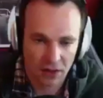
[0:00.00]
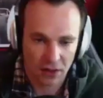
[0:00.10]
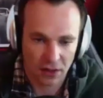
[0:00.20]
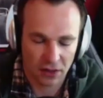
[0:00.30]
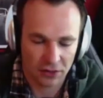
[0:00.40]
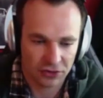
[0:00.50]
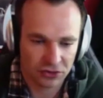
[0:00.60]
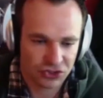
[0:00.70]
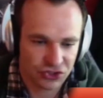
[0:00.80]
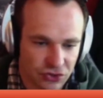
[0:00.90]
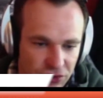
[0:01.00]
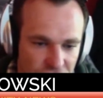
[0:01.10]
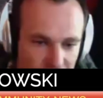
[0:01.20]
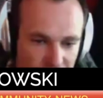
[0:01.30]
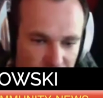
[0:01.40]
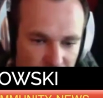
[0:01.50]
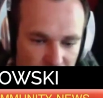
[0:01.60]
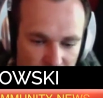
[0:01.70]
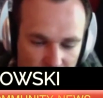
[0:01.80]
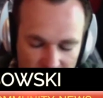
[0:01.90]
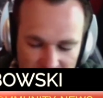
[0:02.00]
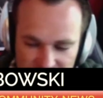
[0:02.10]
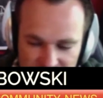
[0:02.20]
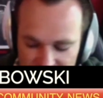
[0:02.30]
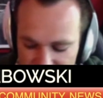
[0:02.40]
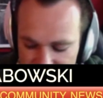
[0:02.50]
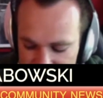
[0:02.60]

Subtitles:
Are there certain organizations